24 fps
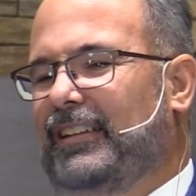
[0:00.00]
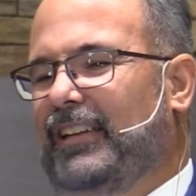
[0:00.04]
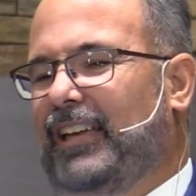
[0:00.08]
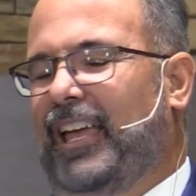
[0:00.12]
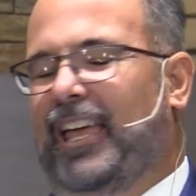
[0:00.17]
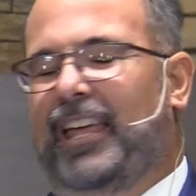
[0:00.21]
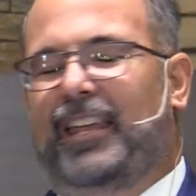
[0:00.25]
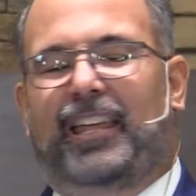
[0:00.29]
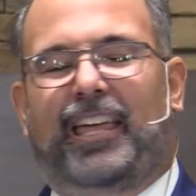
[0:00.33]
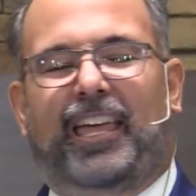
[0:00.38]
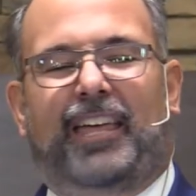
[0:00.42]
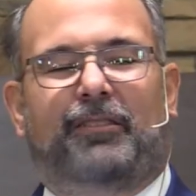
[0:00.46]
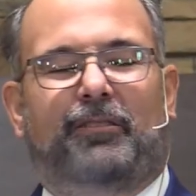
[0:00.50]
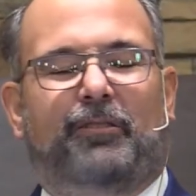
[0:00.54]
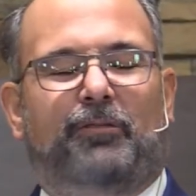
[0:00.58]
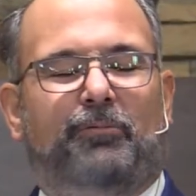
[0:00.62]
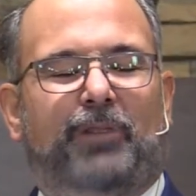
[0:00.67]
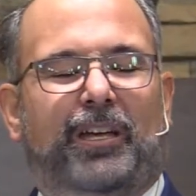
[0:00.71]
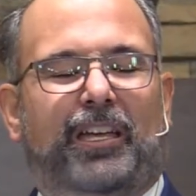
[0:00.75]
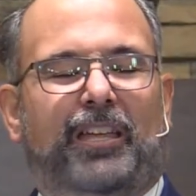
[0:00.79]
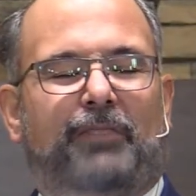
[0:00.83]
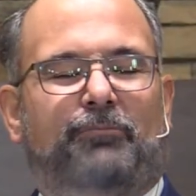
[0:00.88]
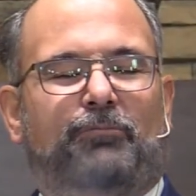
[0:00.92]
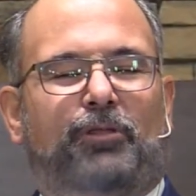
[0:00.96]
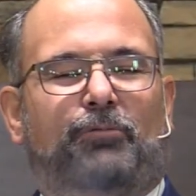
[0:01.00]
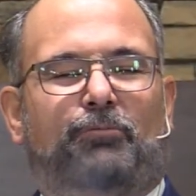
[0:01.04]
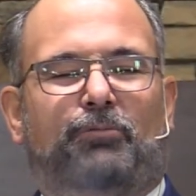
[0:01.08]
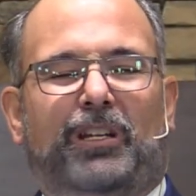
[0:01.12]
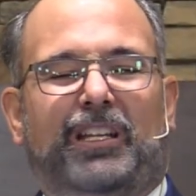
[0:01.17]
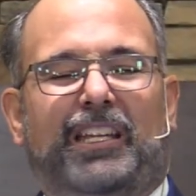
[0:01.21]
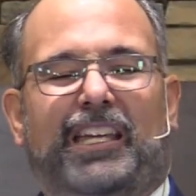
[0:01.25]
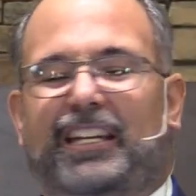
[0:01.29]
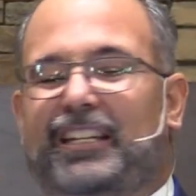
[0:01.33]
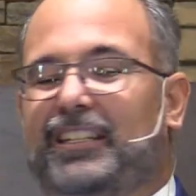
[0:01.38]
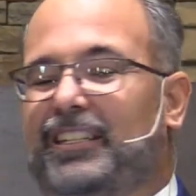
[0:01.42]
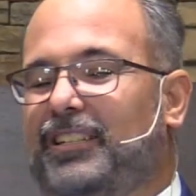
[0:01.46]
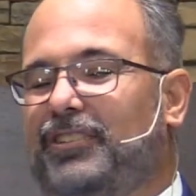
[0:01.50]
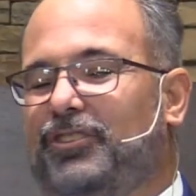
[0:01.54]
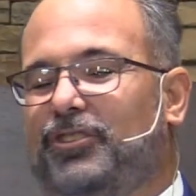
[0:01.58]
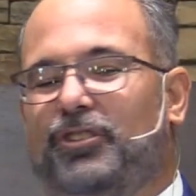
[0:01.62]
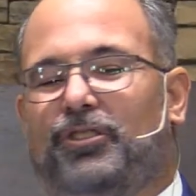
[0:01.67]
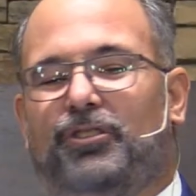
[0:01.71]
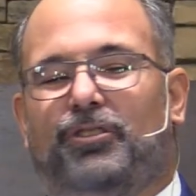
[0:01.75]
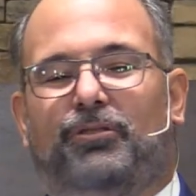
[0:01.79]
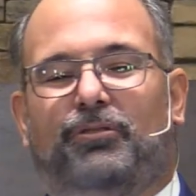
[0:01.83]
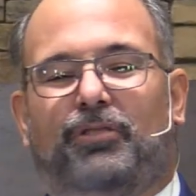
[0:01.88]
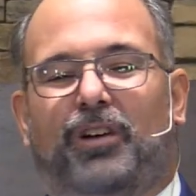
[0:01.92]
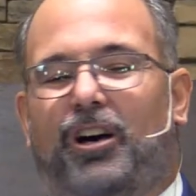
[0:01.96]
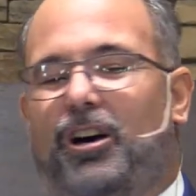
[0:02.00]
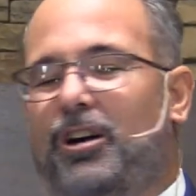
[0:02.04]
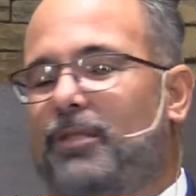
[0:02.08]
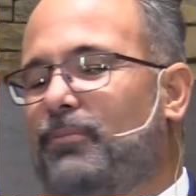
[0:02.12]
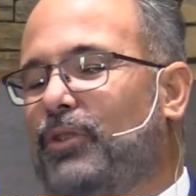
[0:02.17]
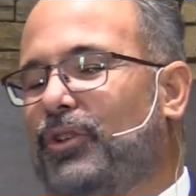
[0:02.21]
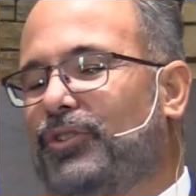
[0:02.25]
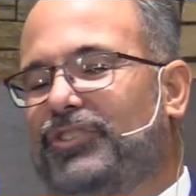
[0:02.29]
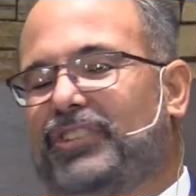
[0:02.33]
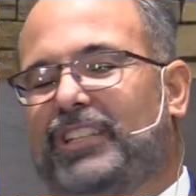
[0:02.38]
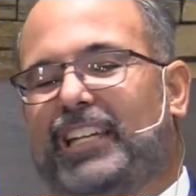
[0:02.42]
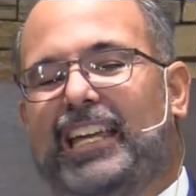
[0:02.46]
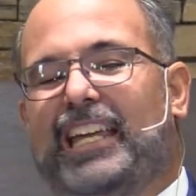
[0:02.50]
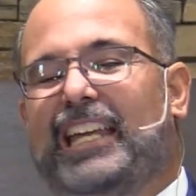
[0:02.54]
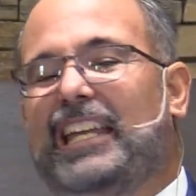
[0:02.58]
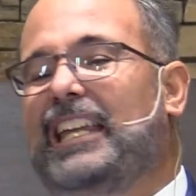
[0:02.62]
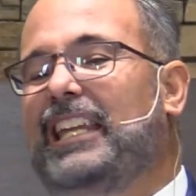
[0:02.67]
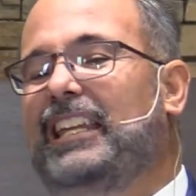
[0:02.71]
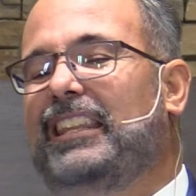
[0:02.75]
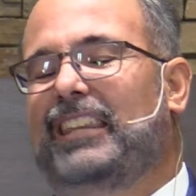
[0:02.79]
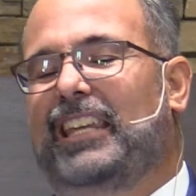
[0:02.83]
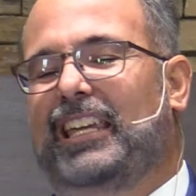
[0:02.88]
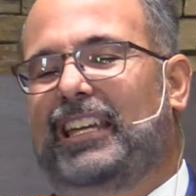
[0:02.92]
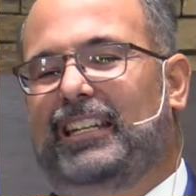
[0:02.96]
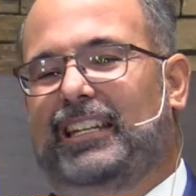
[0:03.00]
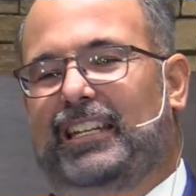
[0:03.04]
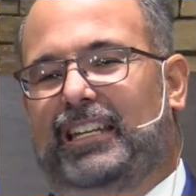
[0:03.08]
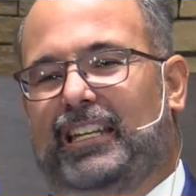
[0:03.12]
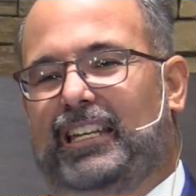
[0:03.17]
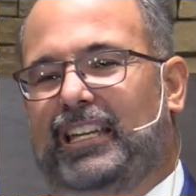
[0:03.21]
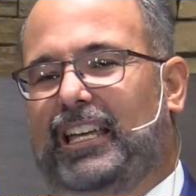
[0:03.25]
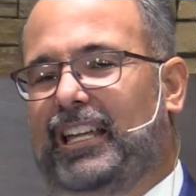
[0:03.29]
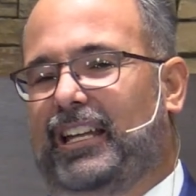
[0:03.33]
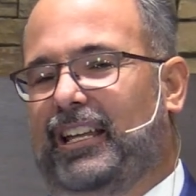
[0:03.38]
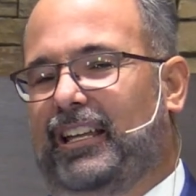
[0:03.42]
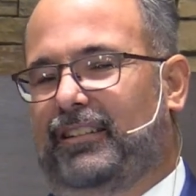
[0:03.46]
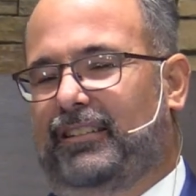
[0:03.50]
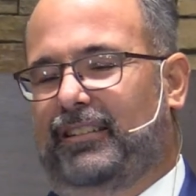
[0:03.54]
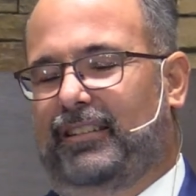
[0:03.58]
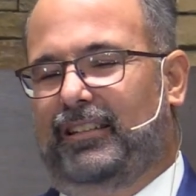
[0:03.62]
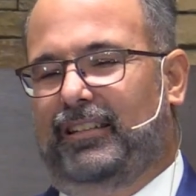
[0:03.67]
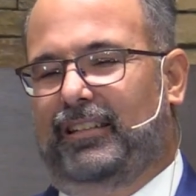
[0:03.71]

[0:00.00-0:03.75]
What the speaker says: And we're willing to do almost anything to get it,